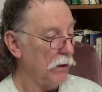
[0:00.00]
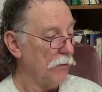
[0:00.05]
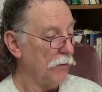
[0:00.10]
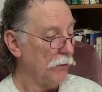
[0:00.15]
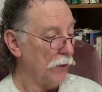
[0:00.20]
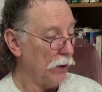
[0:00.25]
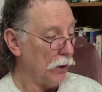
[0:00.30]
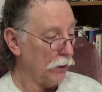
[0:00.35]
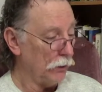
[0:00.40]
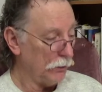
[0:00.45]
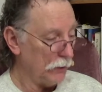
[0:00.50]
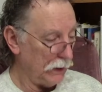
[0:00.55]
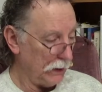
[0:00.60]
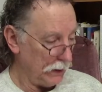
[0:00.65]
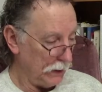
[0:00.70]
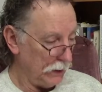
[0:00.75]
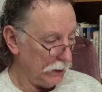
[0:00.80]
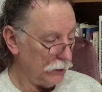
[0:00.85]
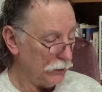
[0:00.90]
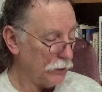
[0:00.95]

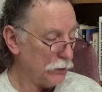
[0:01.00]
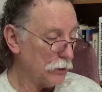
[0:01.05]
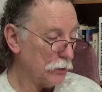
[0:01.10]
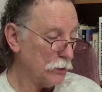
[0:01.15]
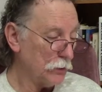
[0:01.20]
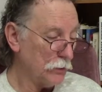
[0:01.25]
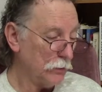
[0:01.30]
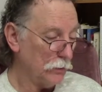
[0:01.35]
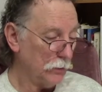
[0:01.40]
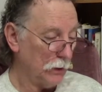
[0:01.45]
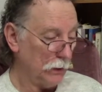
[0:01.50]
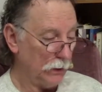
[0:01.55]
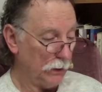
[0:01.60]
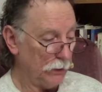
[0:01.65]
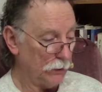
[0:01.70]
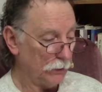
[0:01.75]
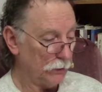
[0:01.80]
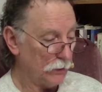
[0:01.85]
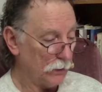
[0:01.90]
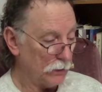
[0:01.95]
Volney's, and
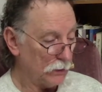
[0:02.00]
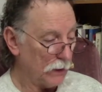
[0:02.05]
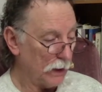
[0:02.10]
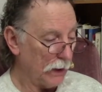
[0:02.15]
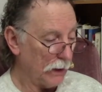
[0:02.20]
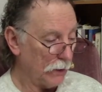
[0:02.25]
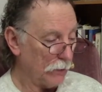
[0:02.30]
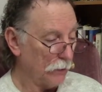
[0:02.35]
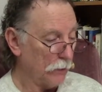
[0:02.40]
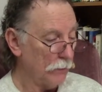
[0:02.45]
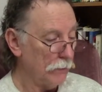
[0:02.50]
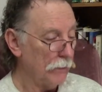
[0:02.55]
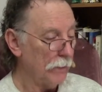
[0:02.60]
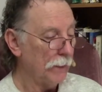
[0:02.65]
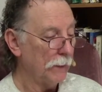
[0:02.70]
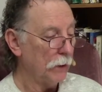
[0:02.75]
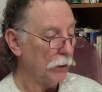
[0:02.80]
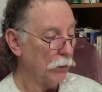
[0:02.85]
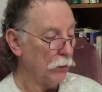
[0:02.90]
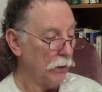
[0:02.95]
here's the title,
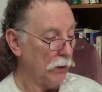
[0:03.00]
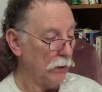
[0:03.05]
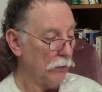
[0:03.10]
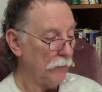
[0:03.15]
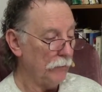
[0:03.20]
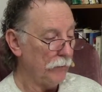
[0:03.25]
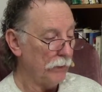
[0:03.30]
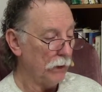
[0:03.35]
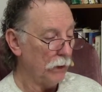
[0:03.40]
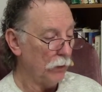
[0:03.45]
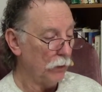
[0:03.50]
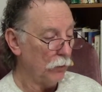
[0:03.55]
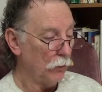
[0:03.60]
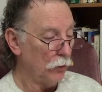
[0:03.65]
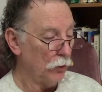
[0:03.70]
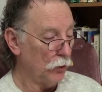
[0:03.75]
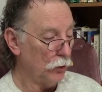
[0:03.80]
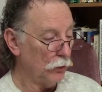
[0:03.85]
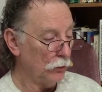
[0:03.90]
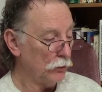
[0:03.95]
quote,
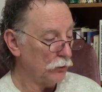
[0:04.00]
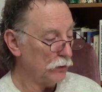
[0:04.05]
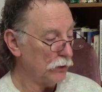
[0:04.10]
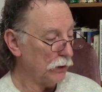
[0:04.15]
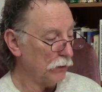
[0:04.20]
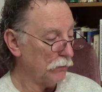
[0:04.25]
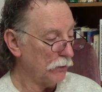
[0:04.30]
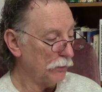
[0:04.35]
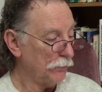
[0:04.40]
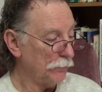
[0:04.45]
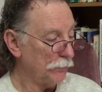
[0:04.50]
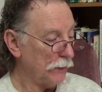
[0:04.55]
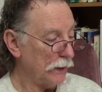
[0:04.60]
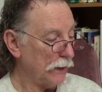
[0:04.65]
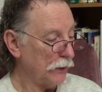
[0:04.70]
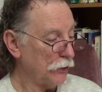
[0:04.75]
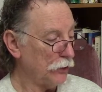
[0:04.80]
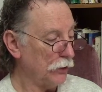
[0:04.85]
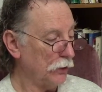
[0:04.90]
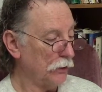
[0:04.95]
Runes and
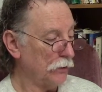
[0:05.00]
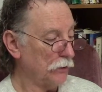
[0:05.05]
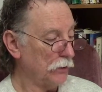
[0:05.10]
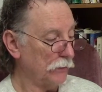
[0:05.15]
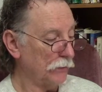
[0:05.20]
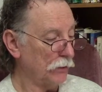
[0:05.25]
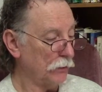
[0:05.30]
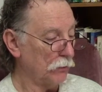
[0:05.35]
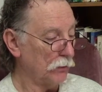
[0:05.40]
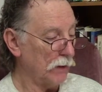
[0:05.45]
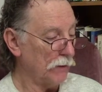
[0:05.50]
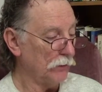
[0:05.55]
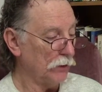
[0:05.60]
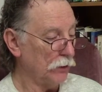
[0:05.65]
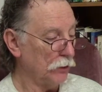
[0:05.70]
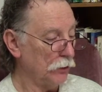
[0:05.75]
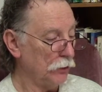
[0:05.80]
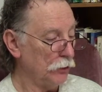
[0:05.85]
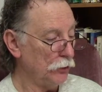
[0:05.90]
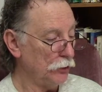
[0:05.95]
Reflections of the
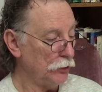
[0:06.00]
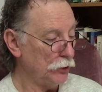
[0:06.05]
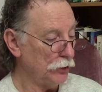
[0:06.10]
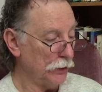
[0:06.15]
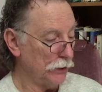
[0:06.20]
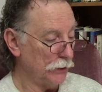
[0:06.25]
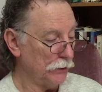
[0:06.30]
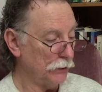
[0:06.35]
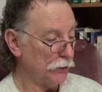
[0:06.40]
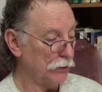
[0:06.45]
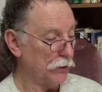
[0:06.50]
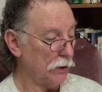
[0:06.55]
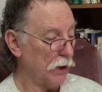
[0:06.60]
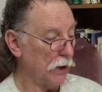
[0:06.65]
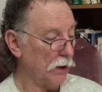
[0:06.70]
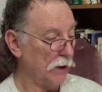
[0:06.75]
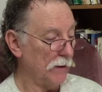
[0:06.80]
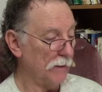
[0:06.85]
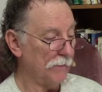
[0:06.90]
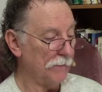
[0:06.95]
Revolutions
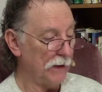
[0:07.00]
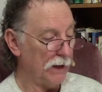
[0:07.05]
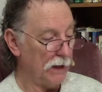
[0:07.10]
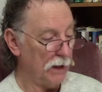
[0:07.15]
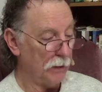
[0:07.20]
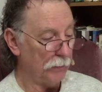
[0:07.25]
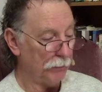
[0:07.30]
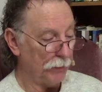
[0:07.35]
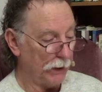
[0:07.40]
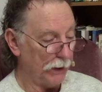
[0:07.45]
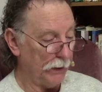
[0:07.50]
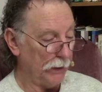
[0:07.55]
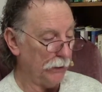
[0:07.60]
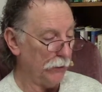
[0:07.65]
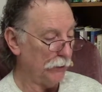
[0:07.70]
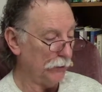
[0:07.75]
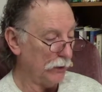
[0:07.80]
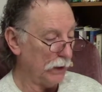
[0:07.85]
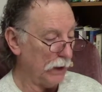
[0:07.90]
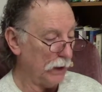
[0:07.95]
of
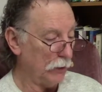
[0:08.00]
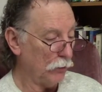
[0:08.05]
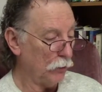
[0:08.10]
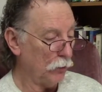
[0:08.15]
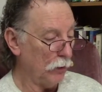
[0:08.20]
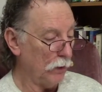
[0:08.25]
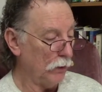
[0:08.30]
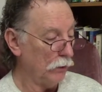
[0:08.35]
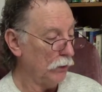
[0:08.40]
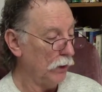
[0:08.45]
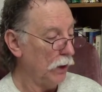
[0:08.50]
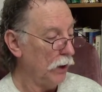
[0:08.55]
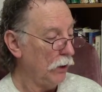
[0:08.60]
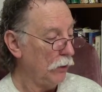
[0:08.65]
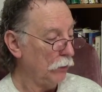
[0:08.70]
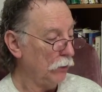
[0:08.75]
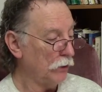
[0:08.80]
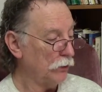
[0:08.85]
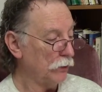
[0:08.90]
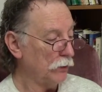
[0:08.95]
Empires, end quote,
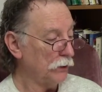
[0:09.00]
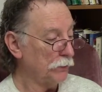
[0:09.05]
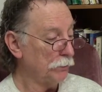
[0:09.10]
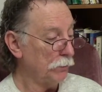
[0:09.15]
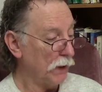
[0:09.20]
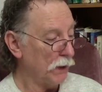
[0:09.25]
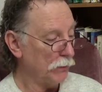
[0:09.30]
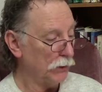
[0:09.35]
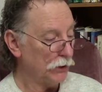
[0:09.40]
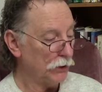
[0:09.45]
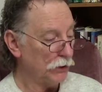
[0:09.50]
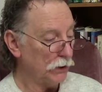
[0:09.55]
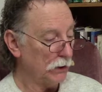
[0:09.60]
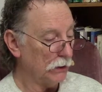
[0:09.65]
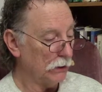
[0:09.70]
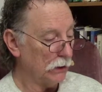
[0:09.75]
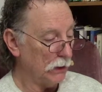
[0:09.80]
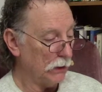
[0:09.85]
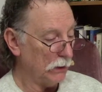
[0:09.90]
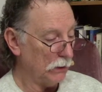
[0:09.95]
which was published in
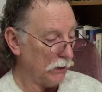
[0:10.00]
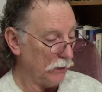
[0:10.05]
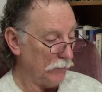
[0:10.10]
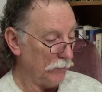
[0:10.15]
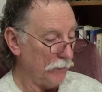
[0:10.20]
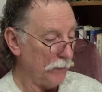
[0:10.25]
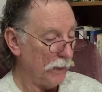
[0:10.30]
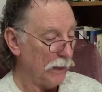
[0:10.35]
London.